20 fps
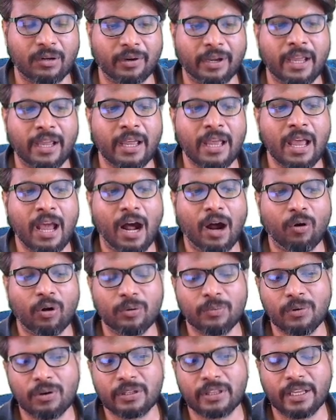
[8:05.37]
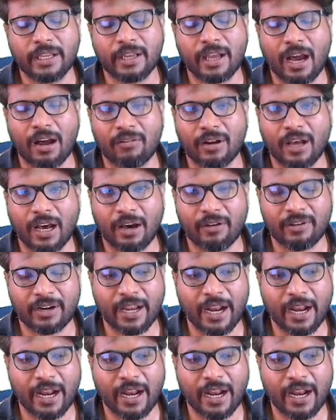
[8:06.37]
Okay, one more thing, our